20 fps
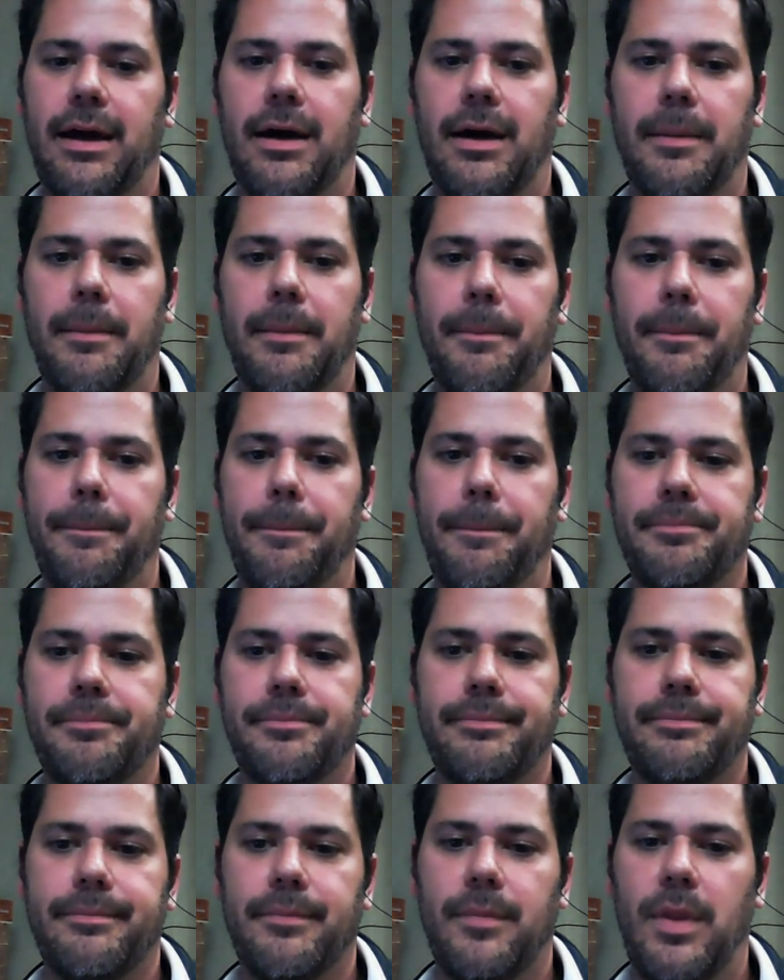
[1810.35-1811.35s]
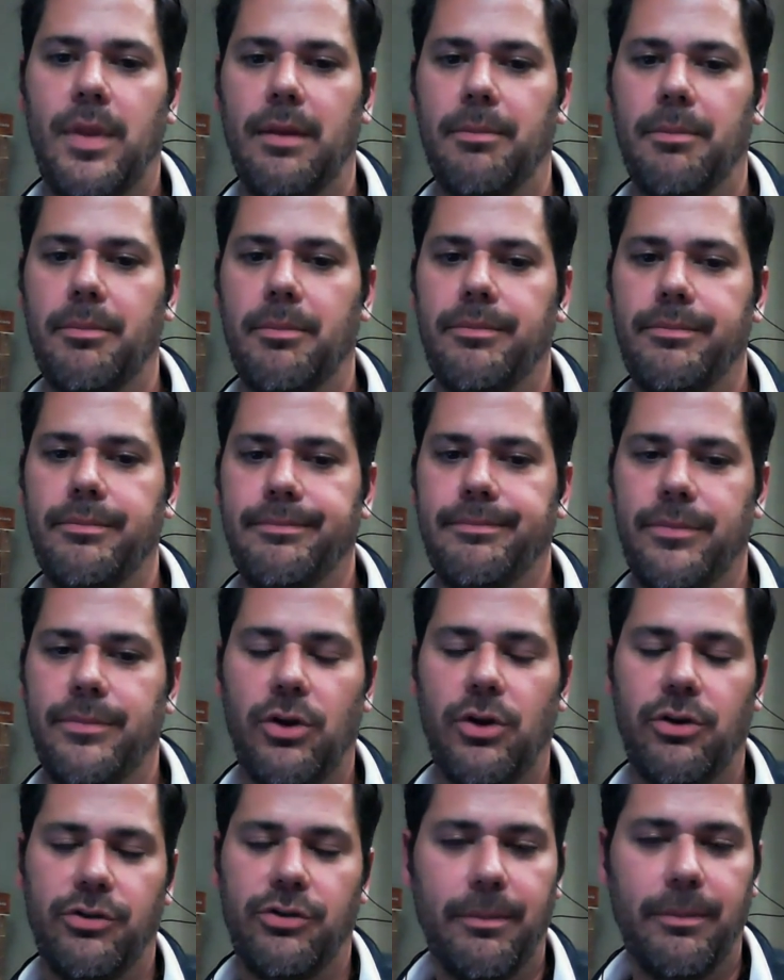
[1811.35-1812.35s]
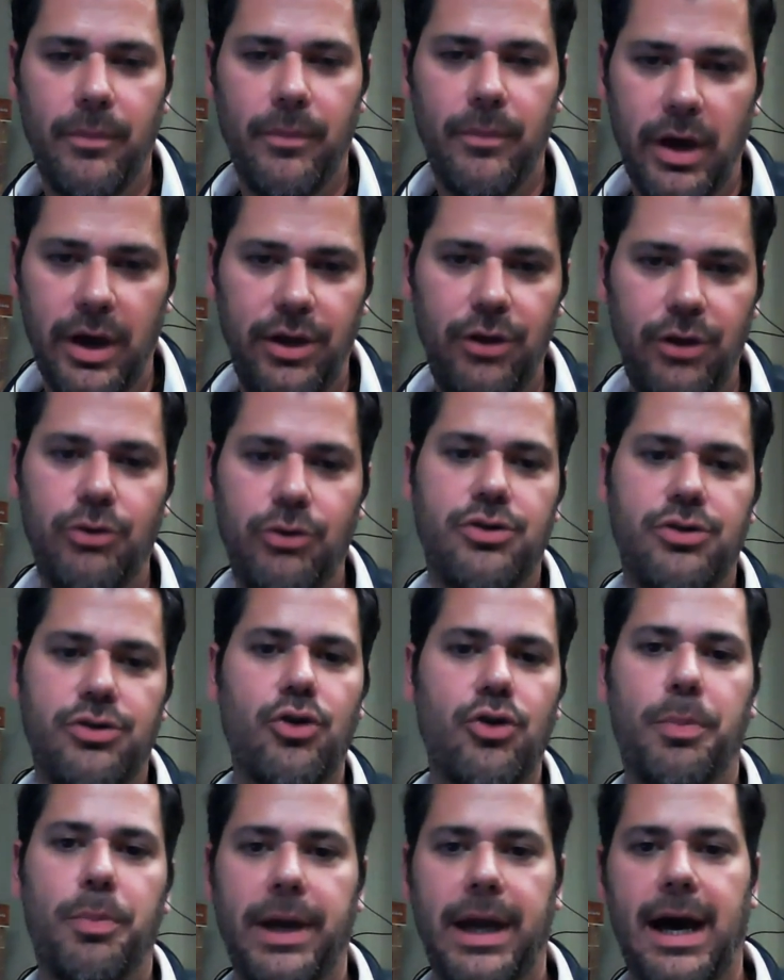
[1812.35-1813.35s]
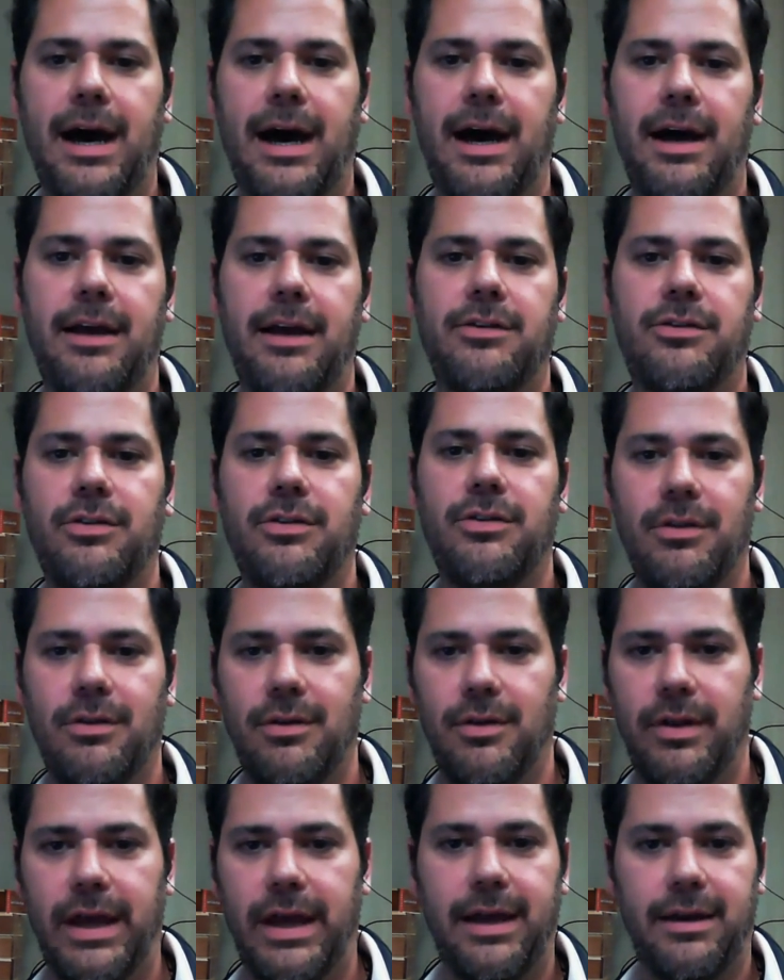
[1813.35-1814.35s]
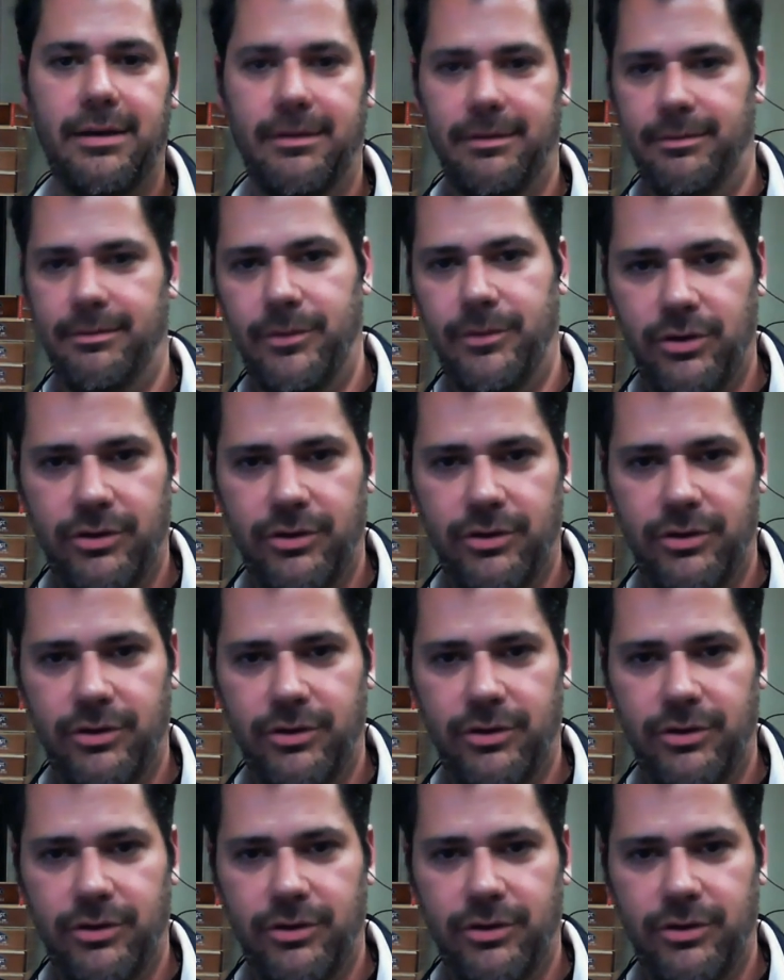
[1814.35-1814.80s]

uh, the there was a, a huge group of guys that,